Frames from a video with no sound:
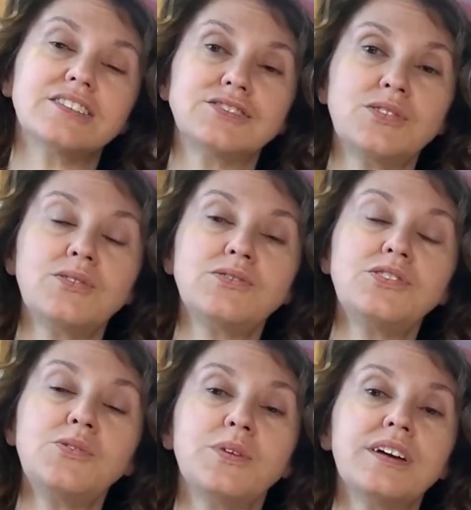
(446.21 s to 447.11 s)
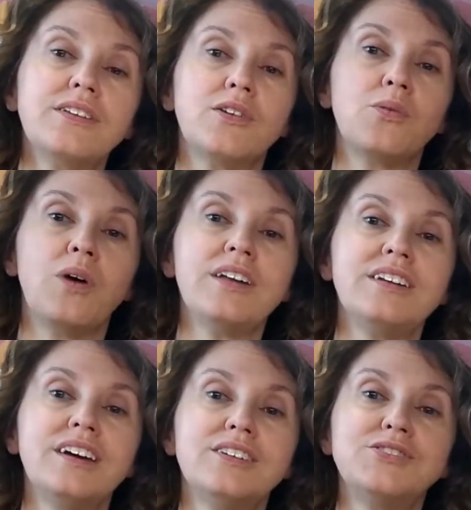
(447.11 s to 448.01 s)
a soldier with a 1,
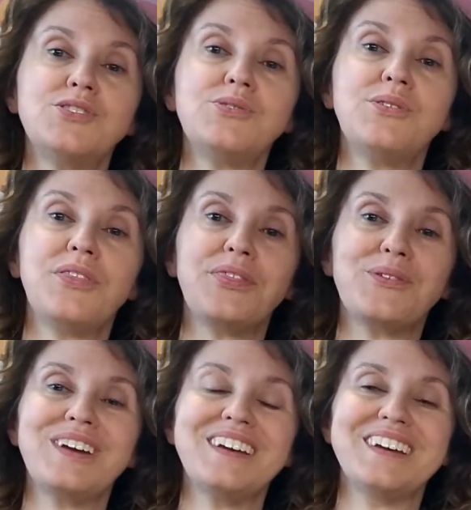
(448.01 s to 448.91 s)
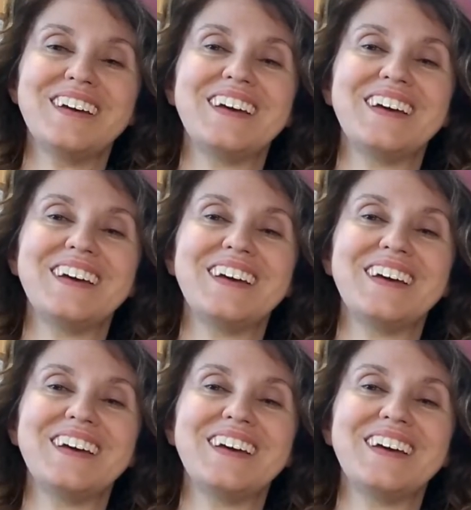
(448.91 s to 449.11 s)
2, 3.